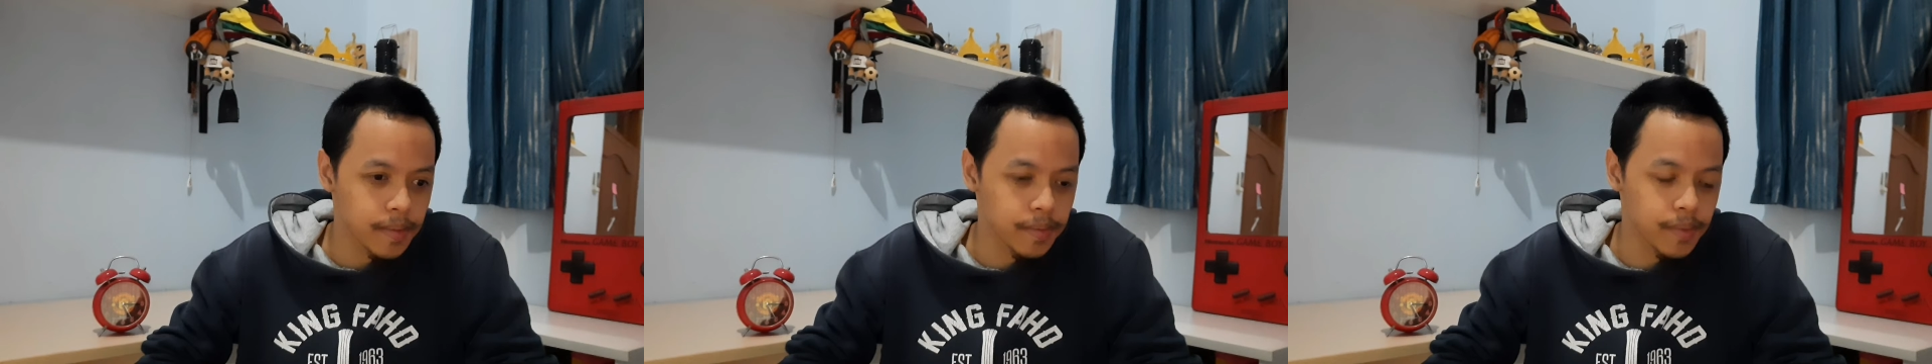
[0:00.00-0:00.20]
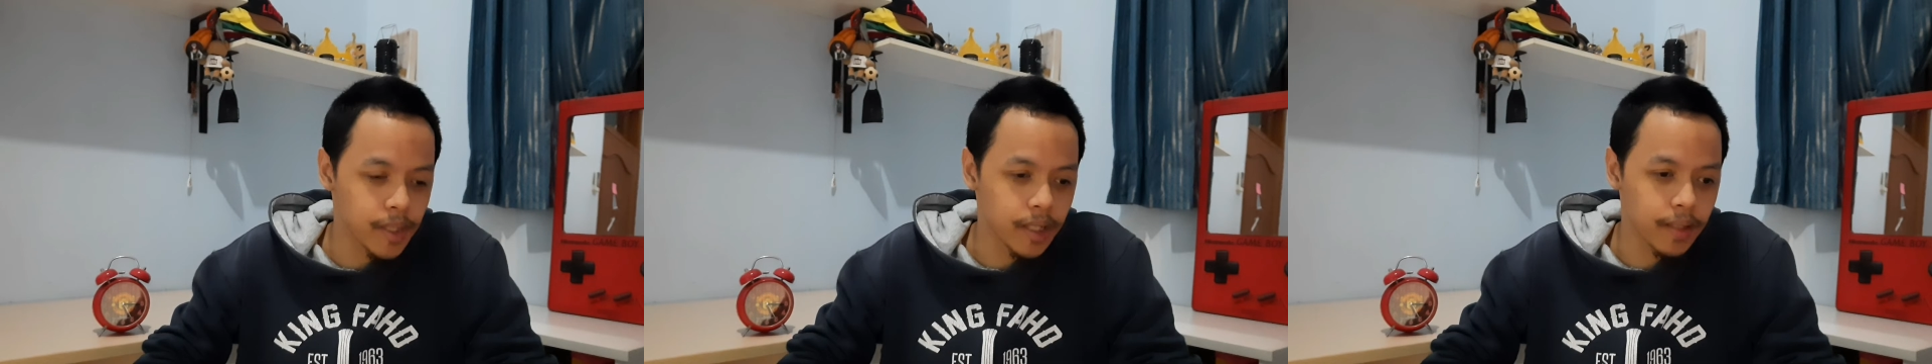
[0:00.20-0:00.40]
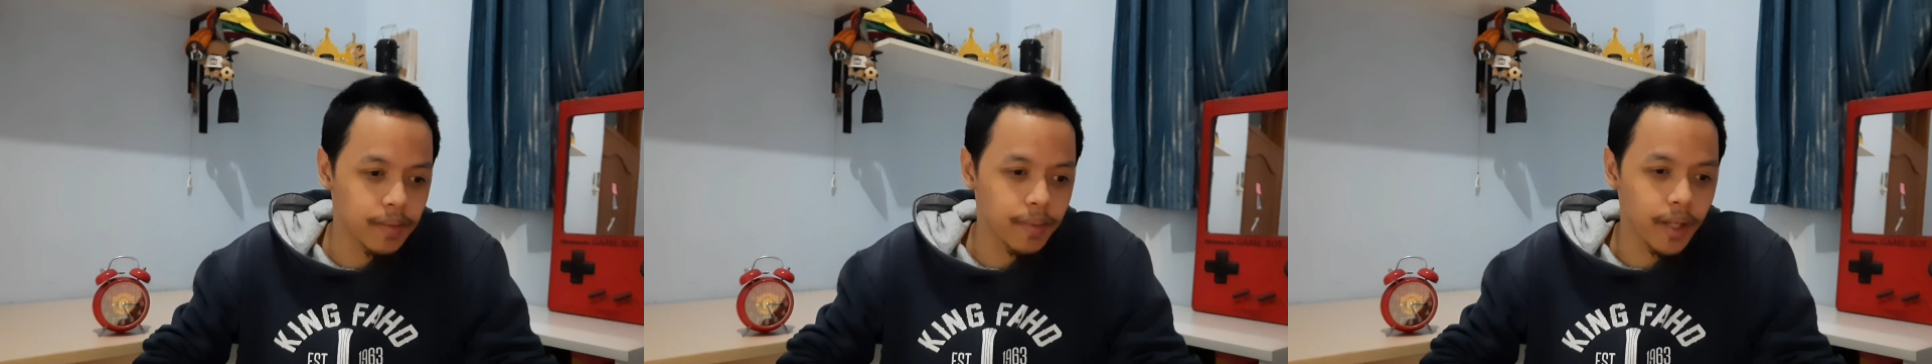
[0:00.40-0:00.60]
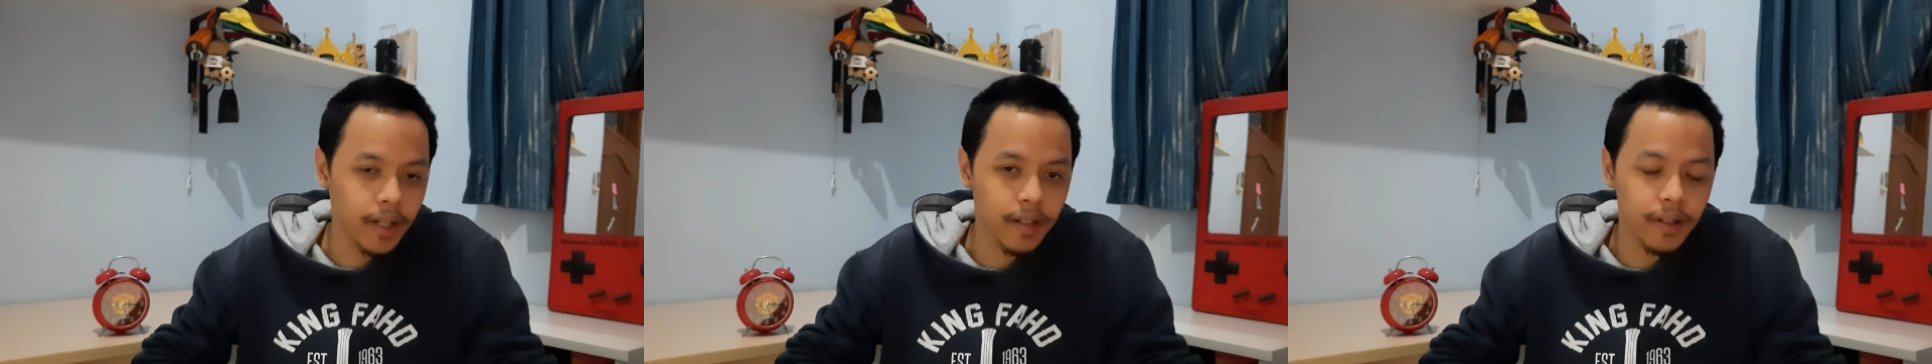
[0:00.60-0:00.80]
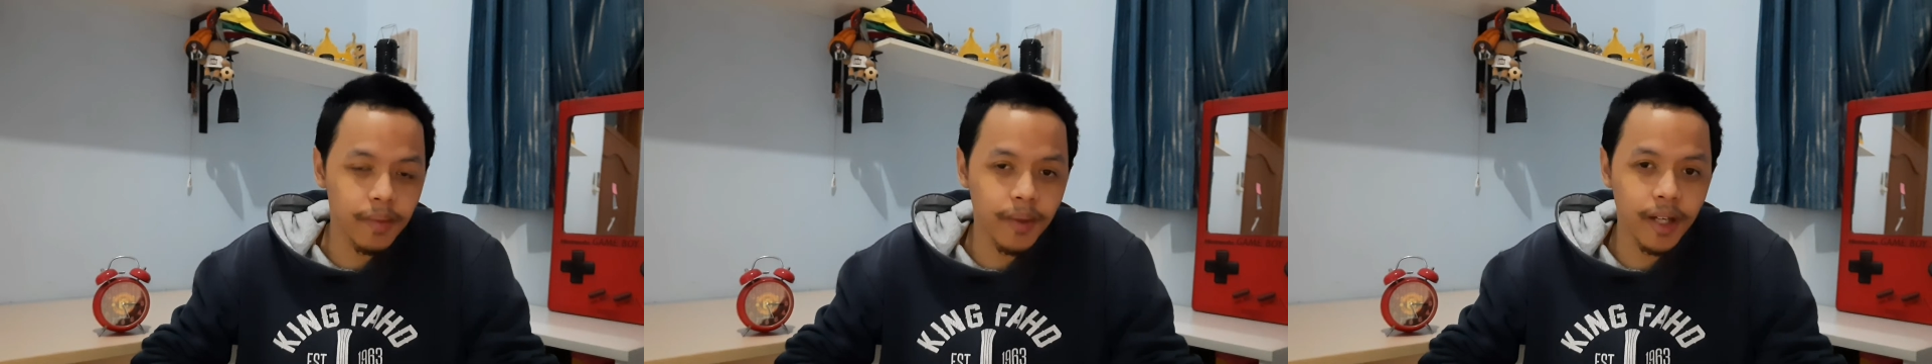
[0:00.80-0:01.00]
But man
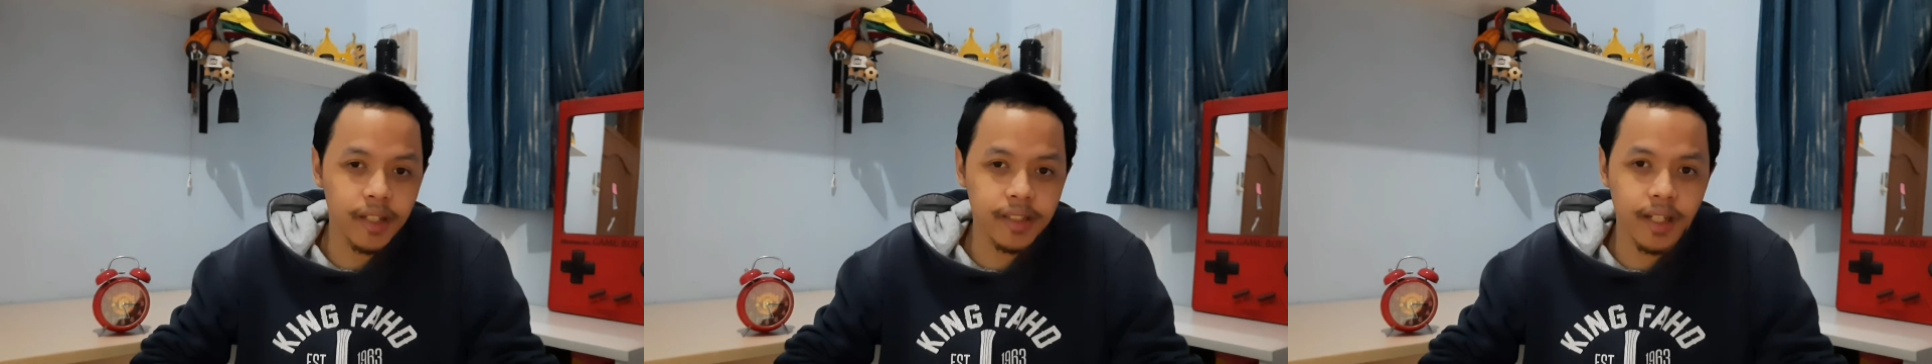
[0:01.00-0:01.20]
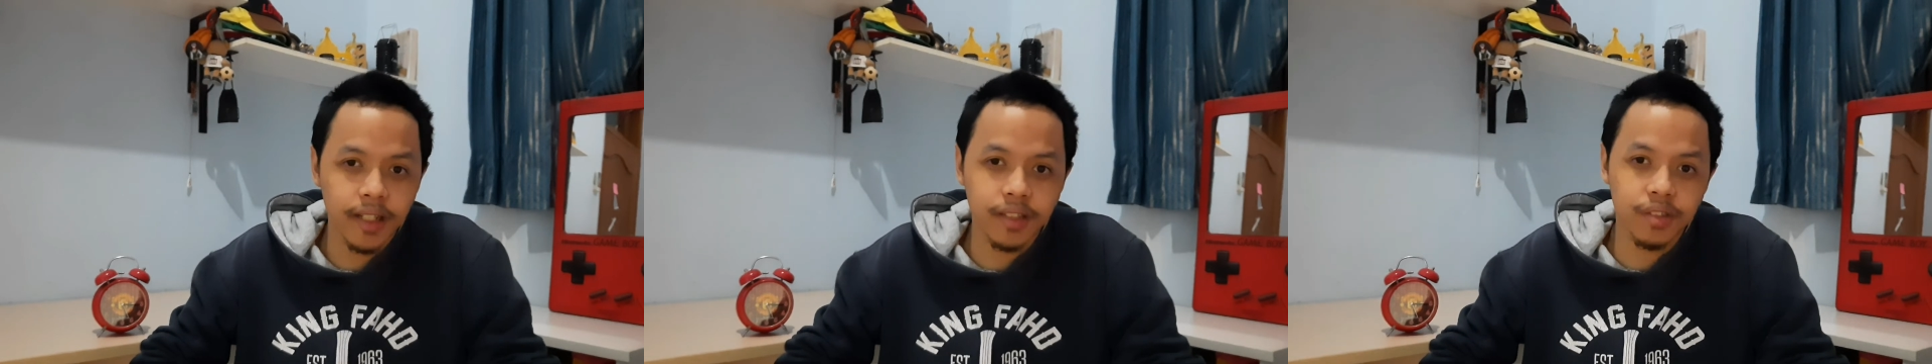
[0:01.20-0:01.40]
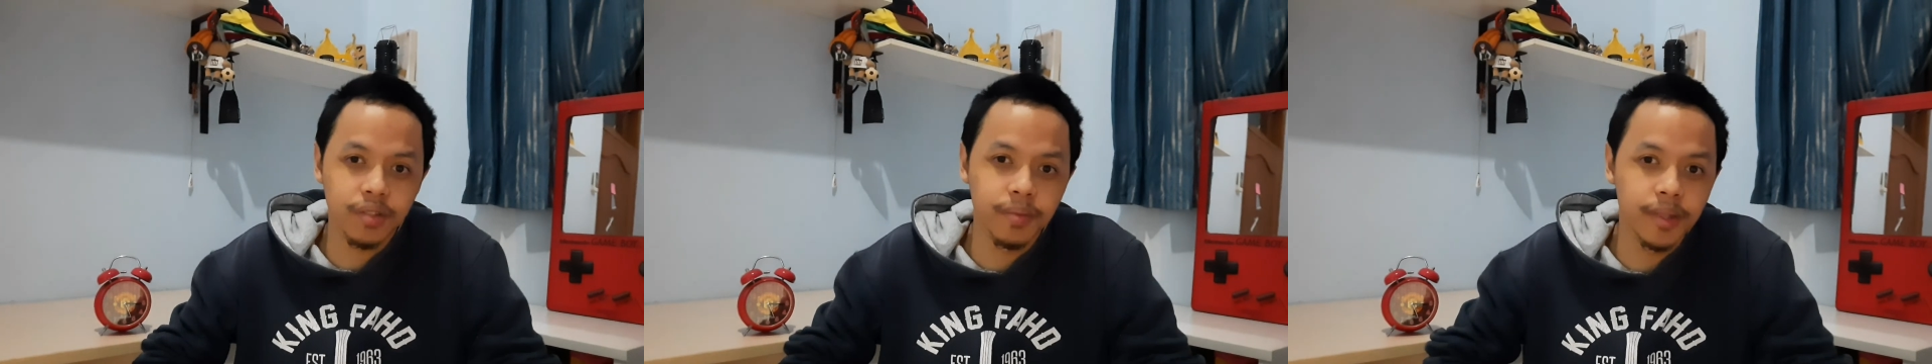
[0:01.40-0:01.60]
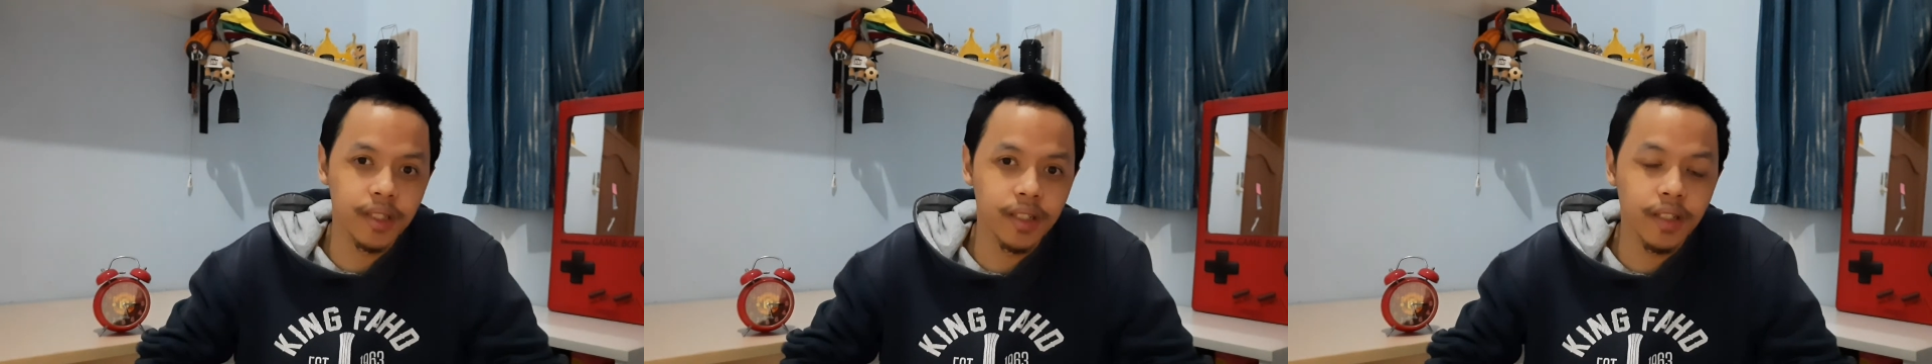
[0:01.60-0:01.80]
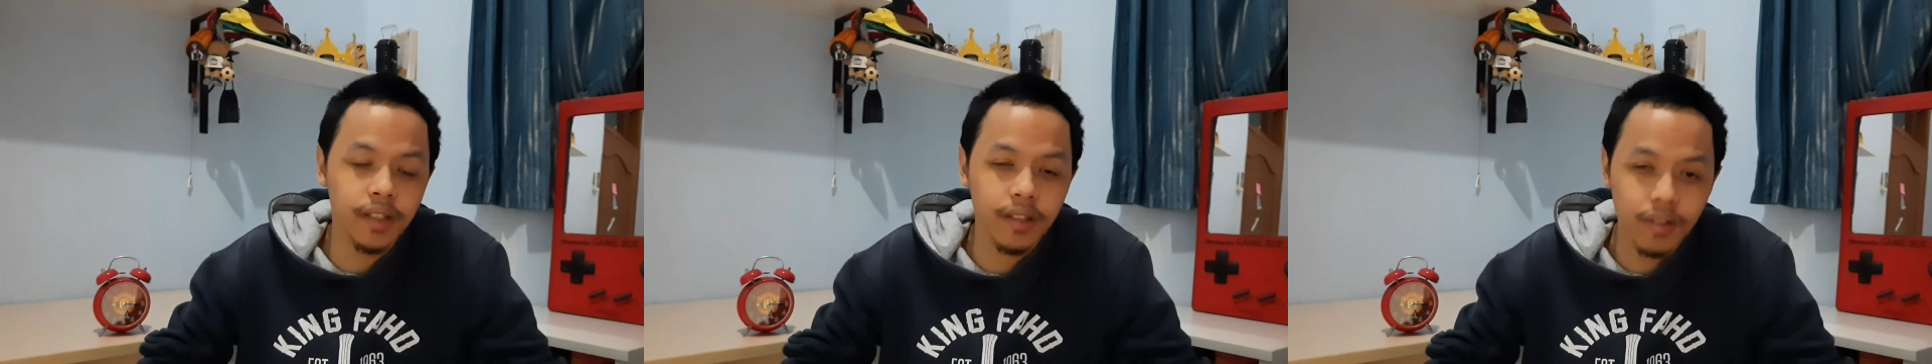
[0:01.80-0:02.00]
of the match has to be